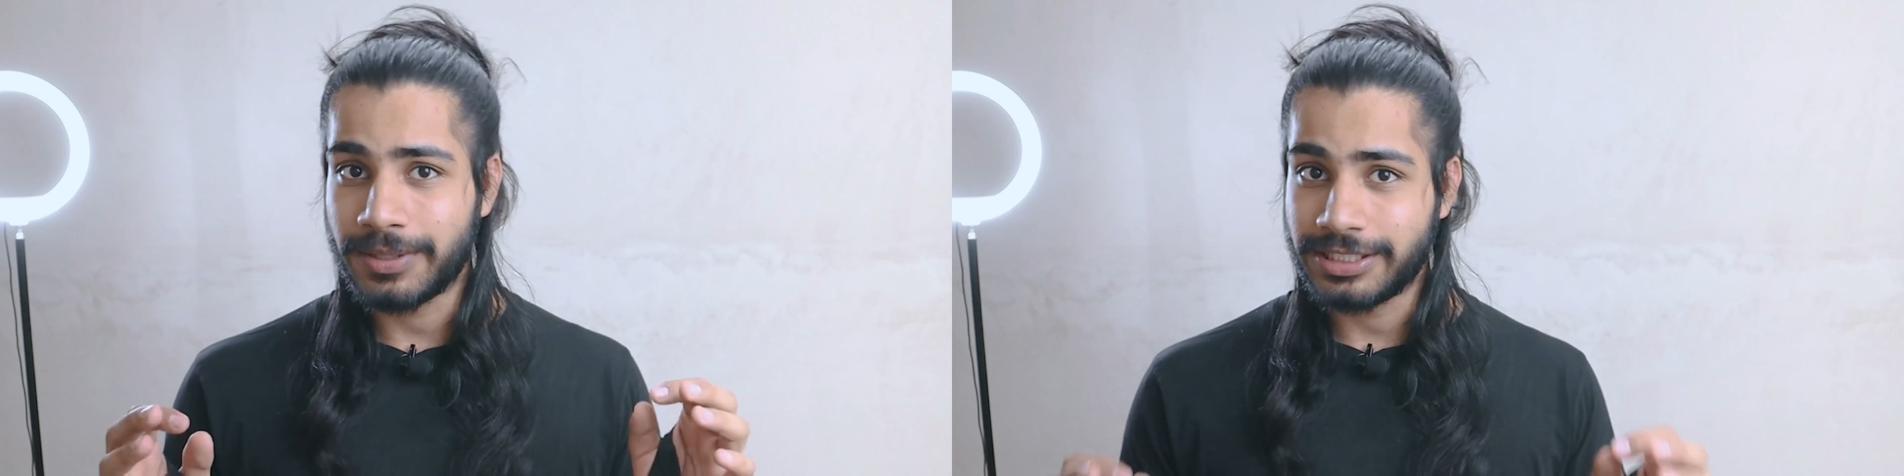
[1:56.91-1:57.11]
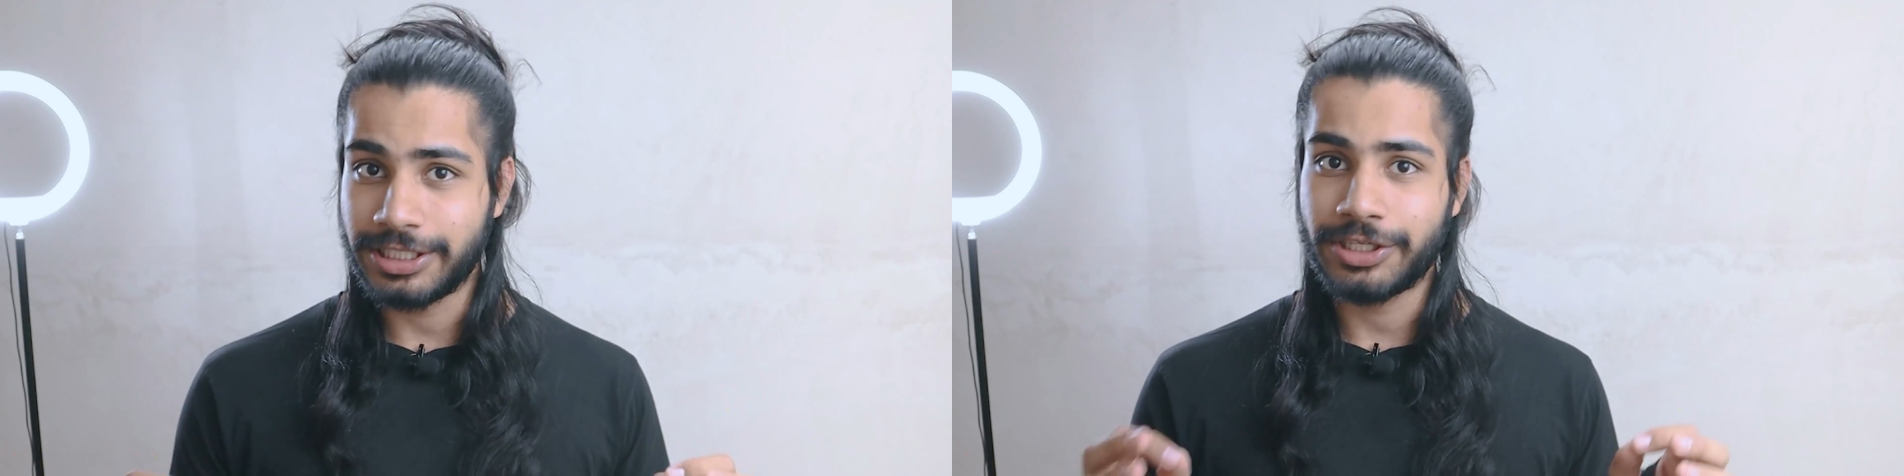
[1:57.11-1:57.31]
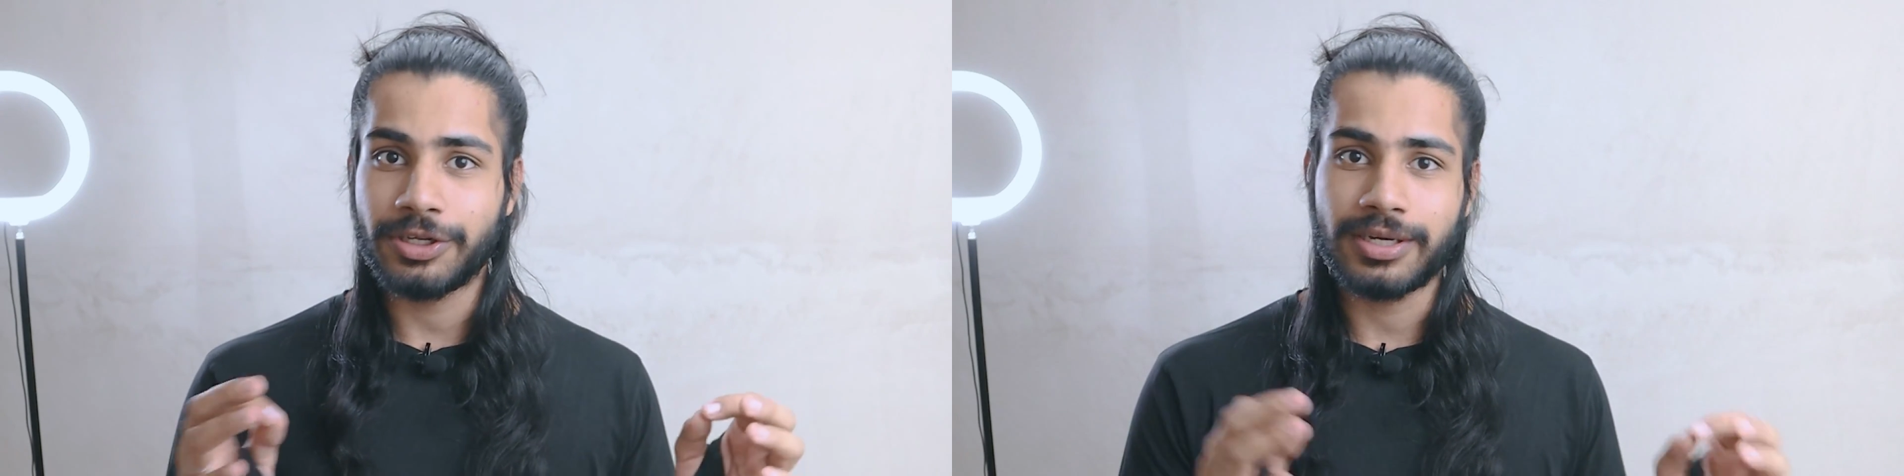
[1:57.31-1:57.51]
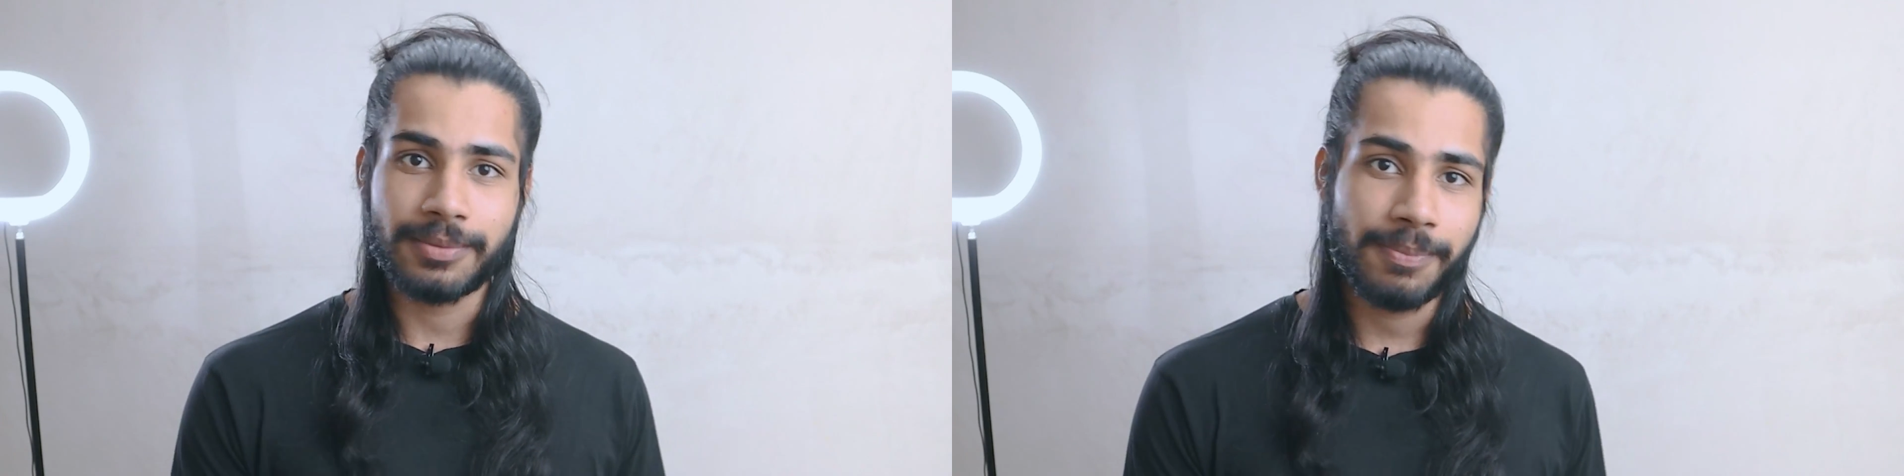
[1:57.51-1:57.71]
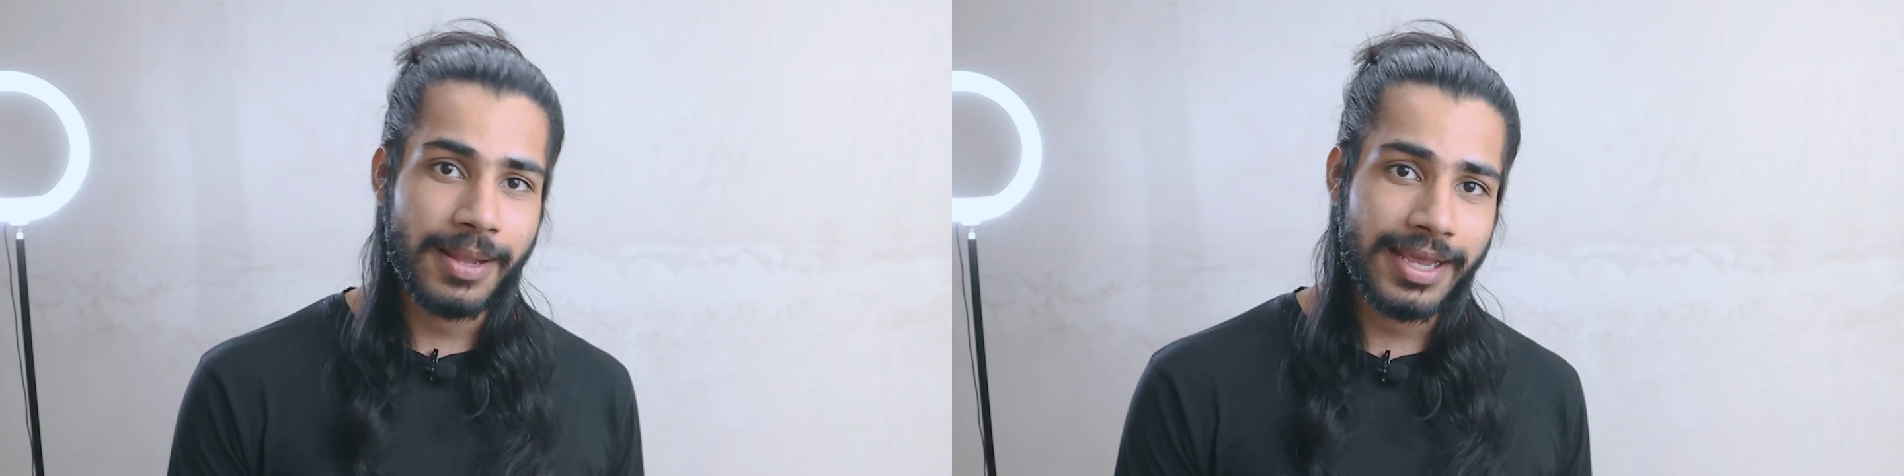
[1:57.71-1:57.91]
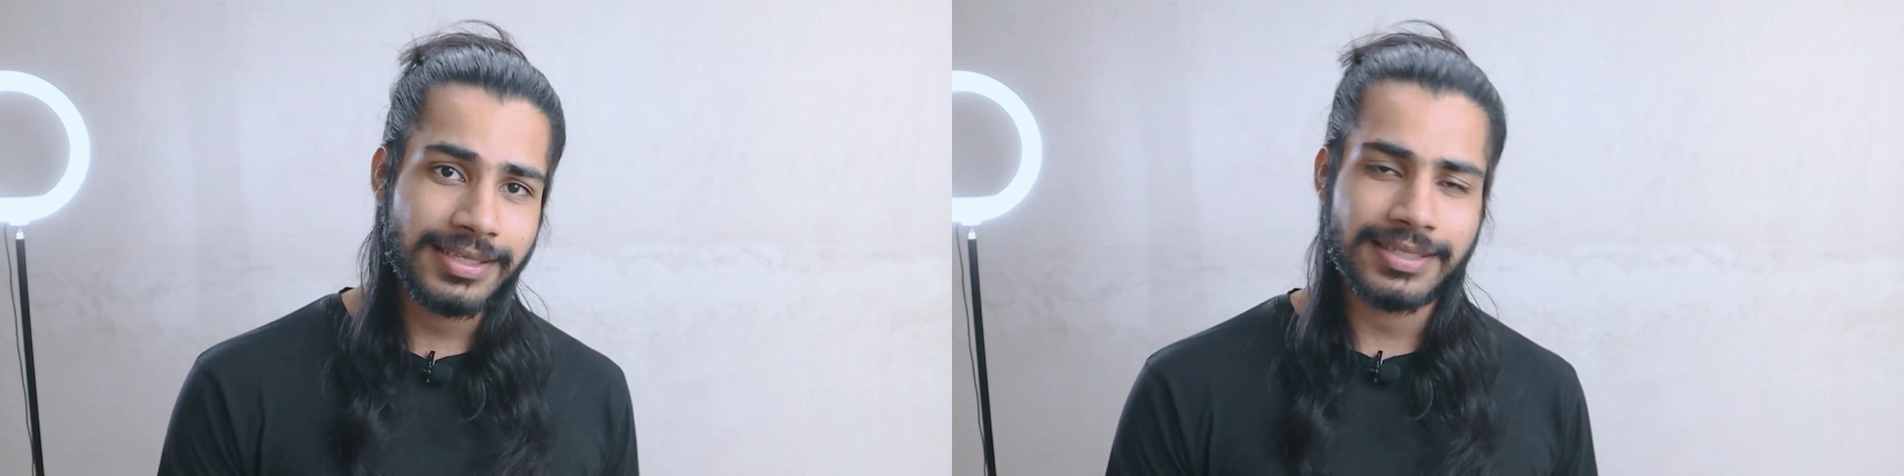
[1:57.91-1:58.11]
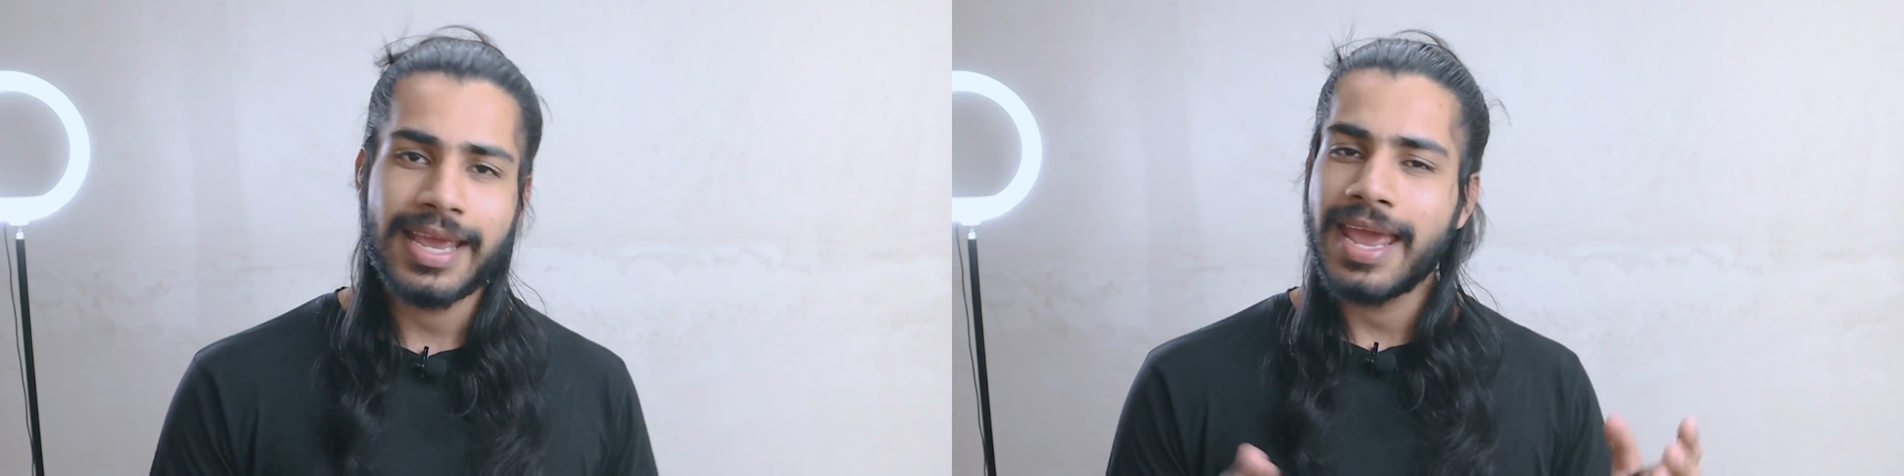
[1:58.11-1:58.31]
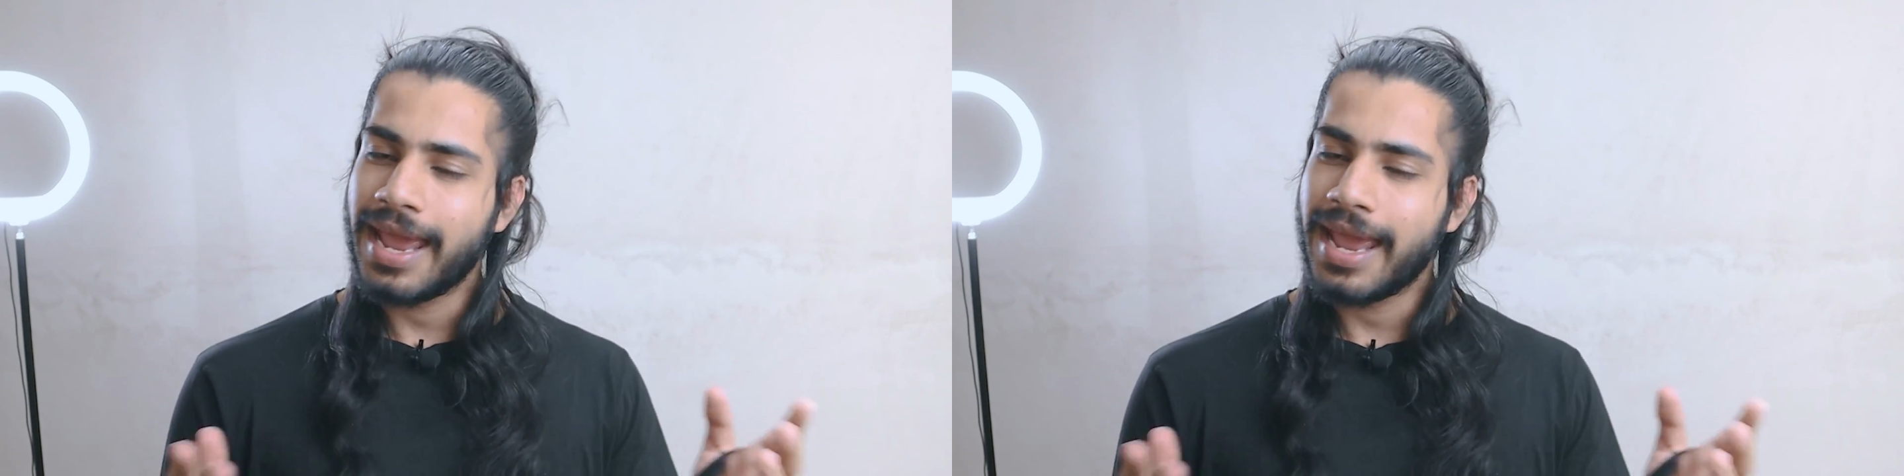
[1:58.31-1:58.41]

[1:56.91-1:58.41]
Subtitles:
particular place,